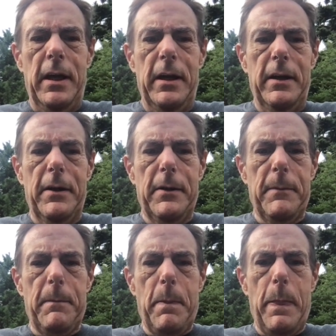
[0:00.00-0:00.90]

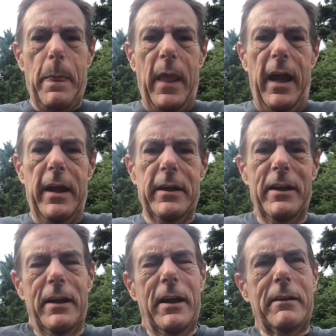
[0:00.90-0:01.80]
um, and
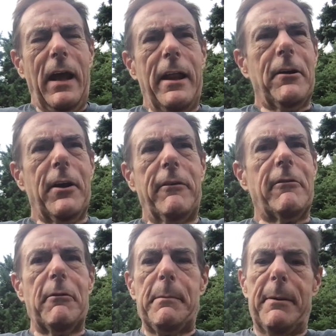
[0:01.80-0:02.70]
I don't even
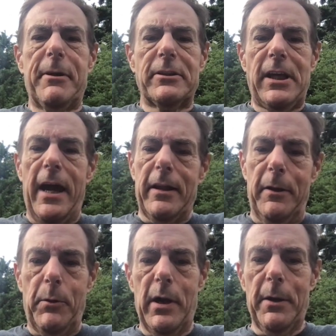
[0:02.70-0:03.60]
remember exactly
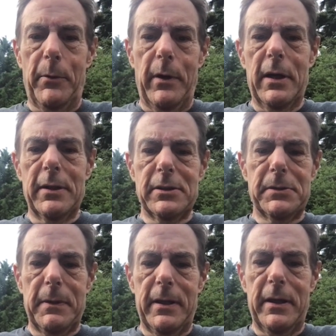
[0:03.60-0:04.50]
what it was,
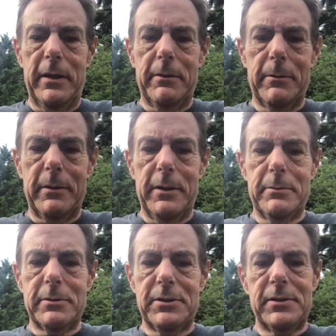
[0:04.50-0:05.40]
but it
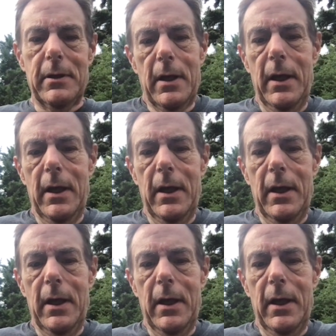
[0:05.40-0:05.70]
was